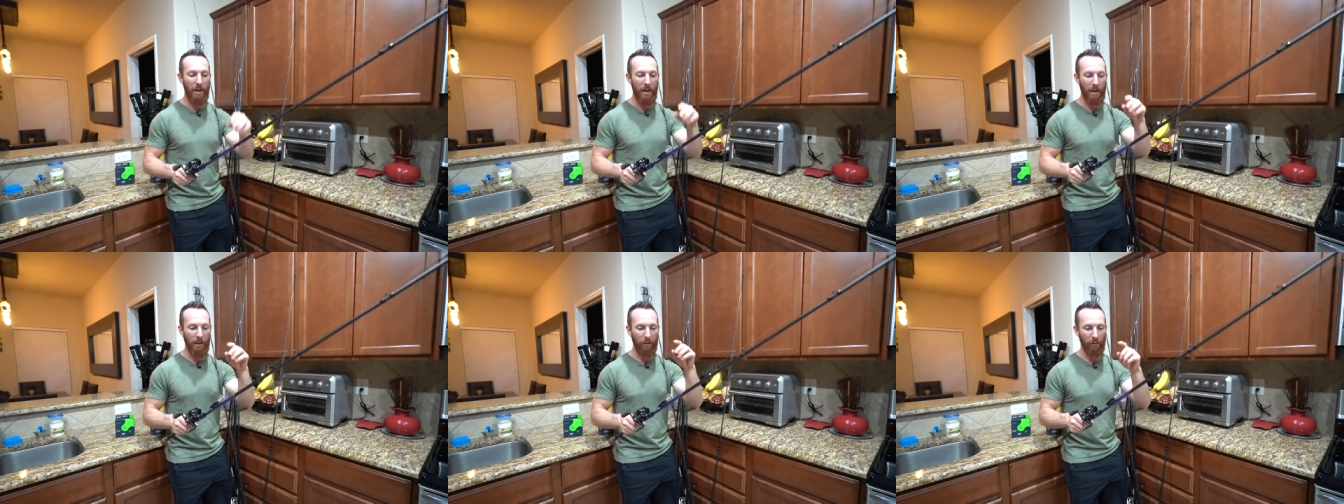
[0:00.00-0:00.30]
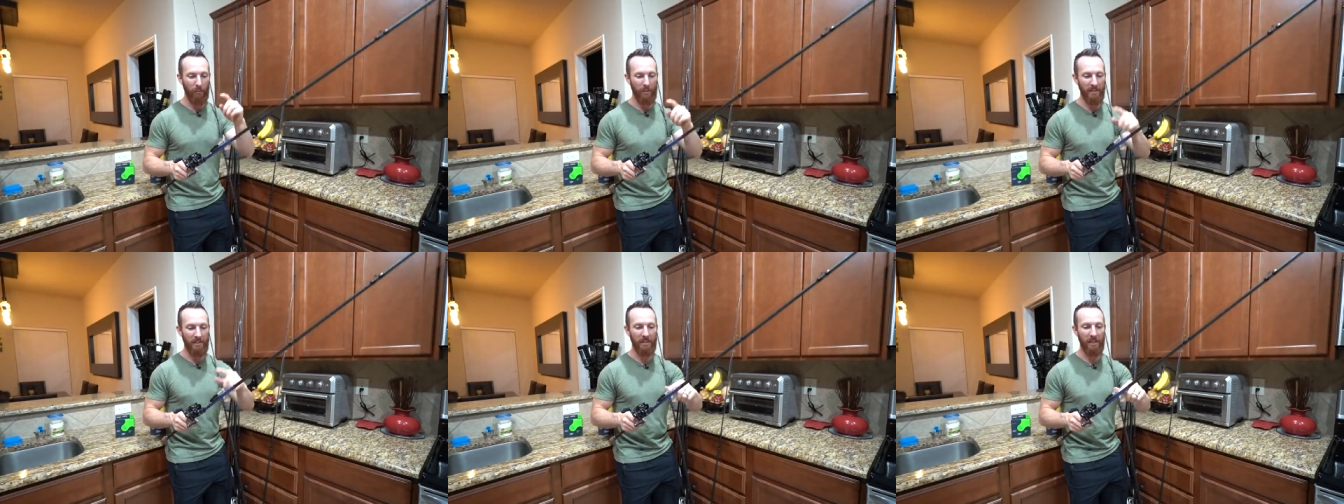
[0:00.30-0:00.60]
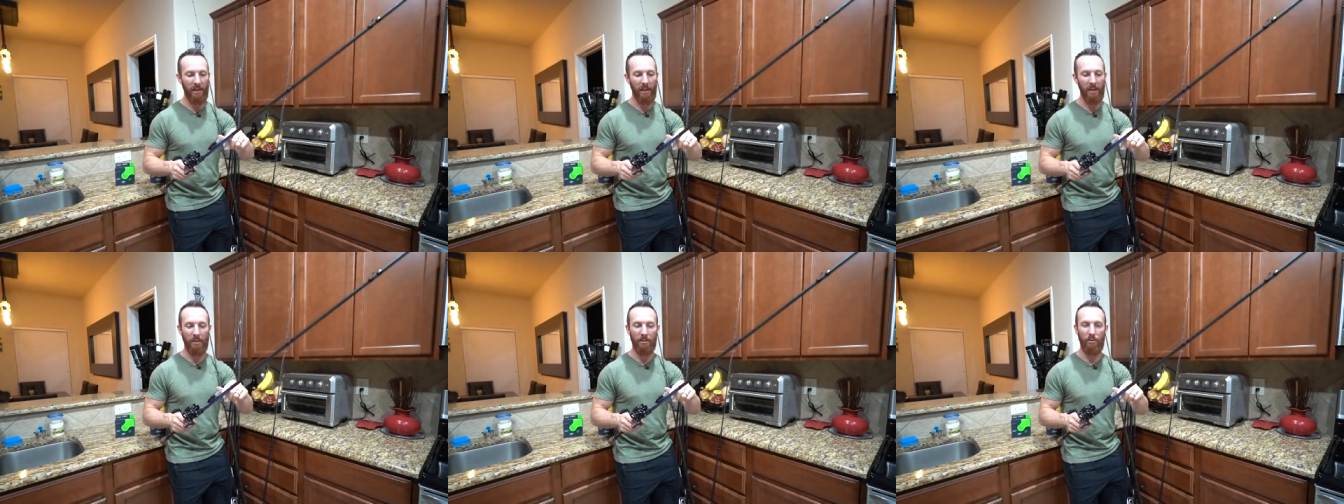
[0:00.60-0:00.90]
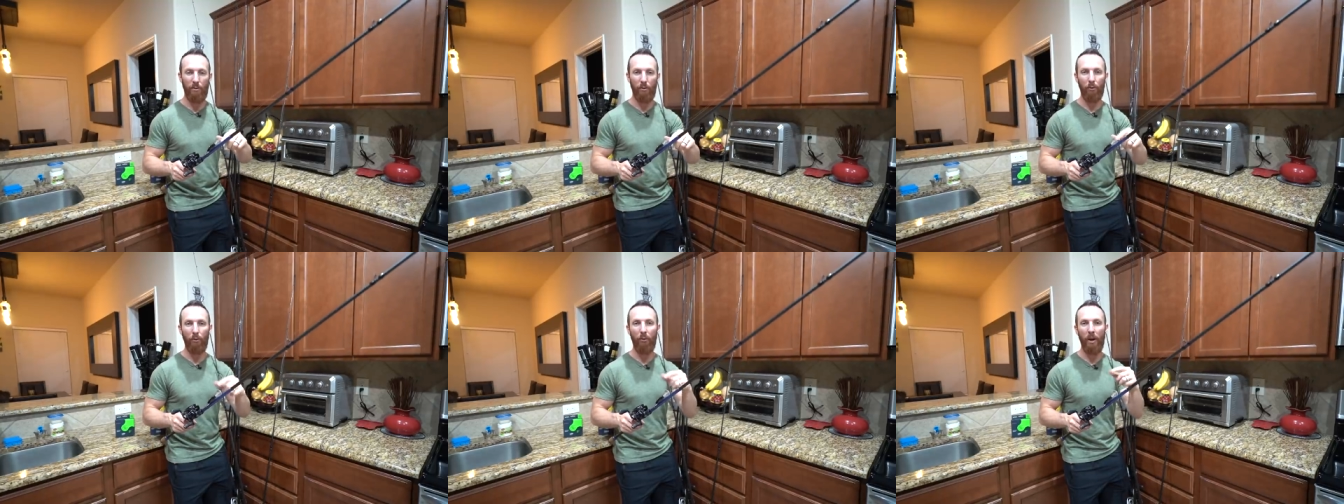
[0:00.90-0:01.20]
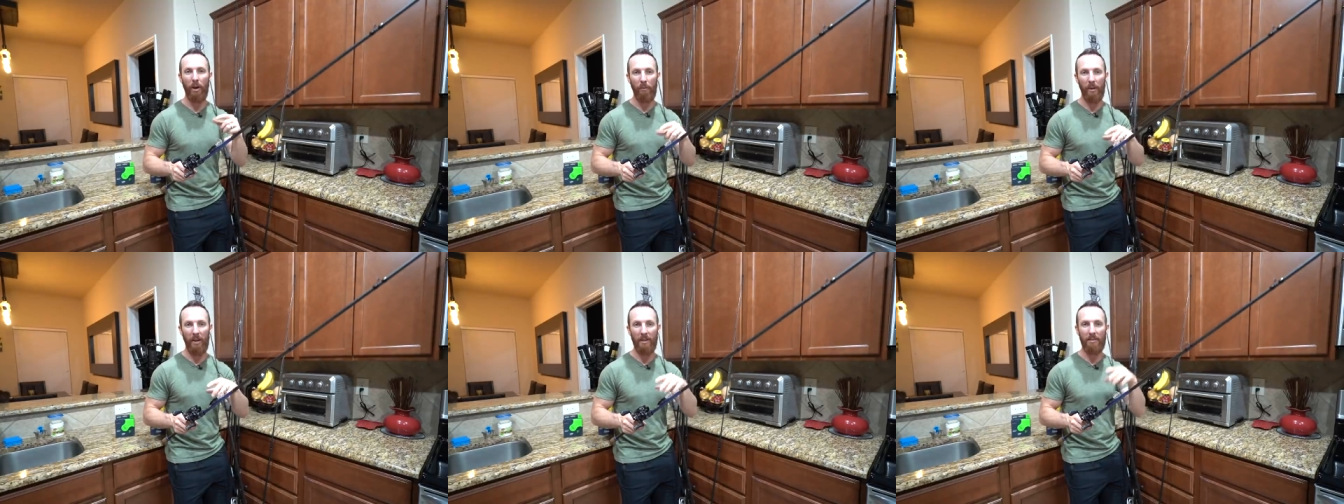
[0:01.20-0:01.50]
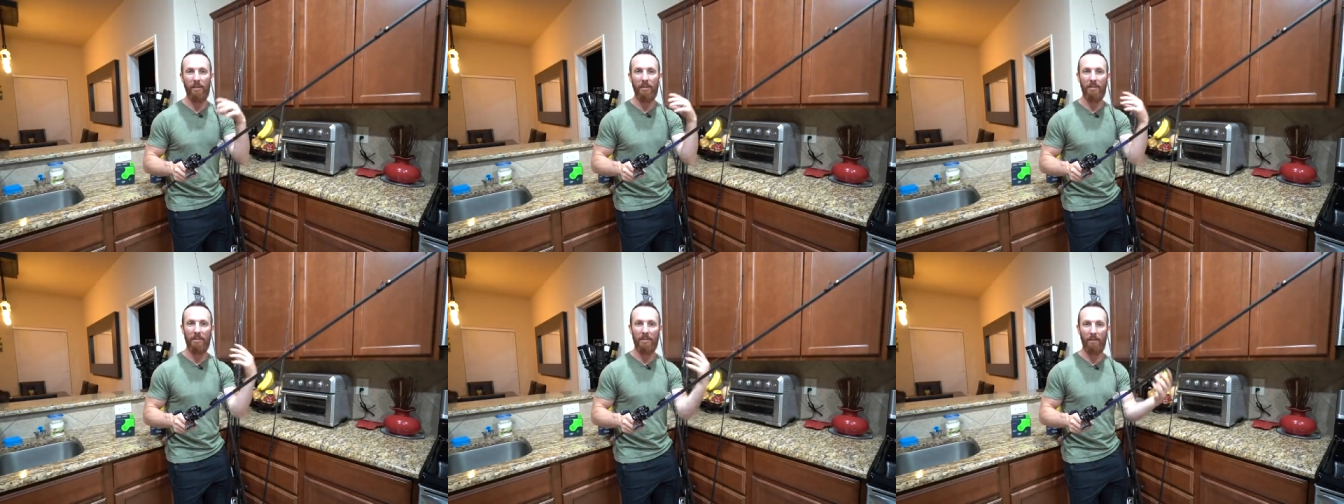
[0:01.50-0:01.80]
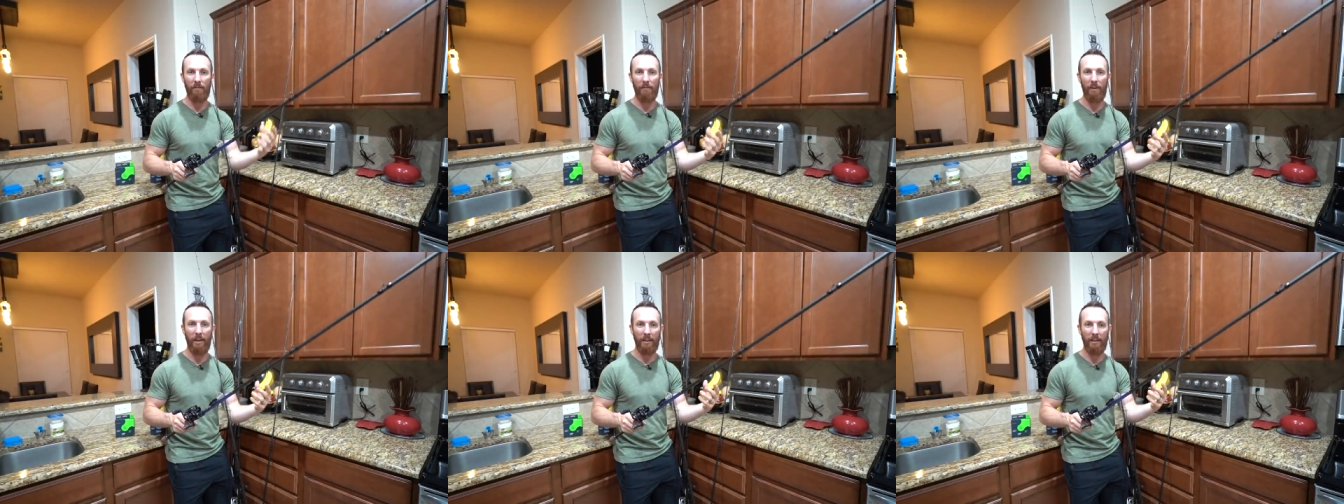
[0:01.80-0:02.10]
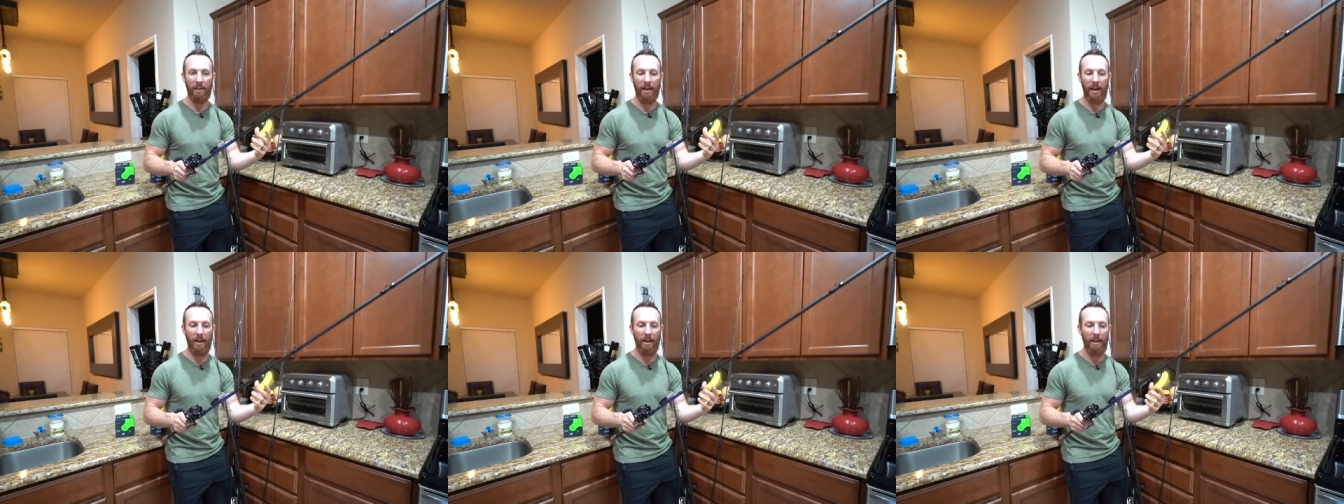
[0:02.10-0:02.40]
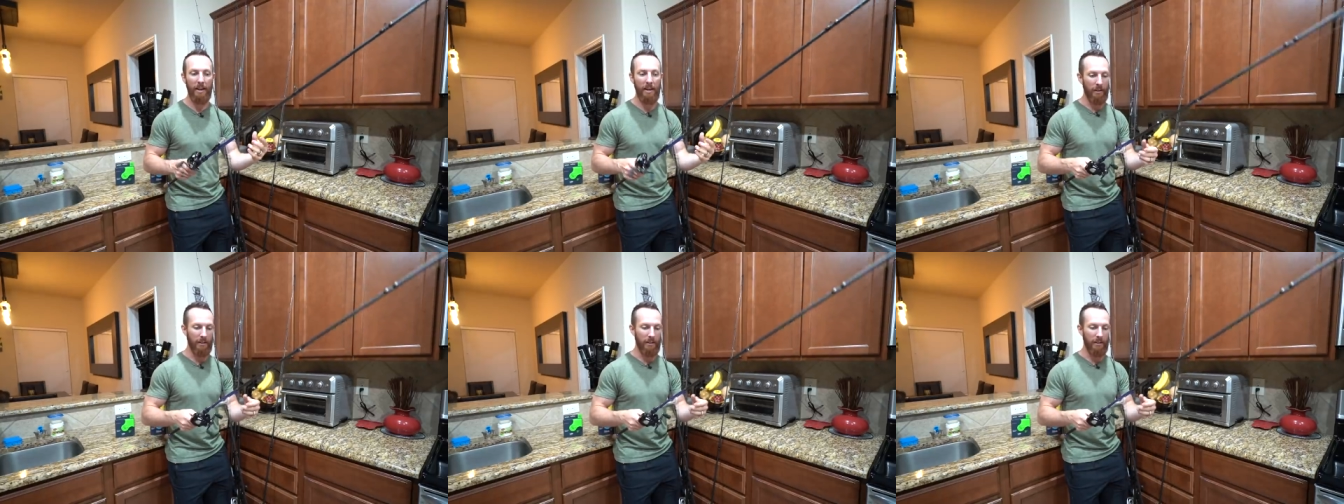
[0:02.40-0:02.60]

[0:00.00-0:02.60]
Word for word: and you'll be seeing us throw crankbaits on stuff like that.